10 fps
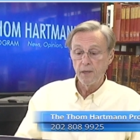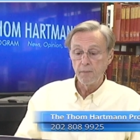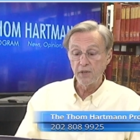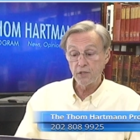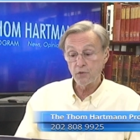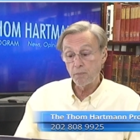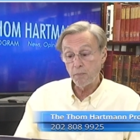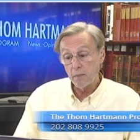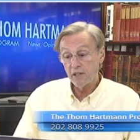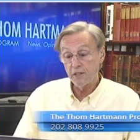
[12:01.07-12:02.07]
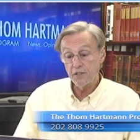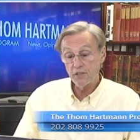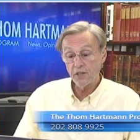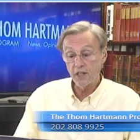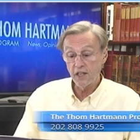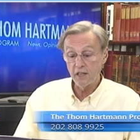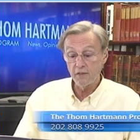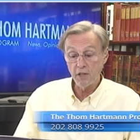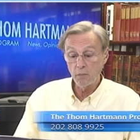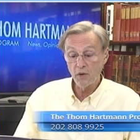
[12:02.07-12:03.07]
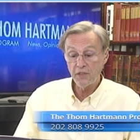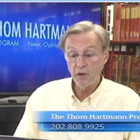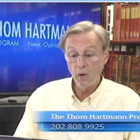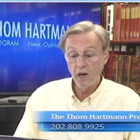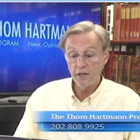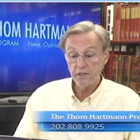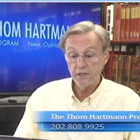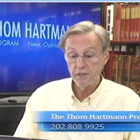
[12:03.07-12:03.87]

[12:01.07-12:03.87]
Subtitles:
Because Republicans are going to give them what they want.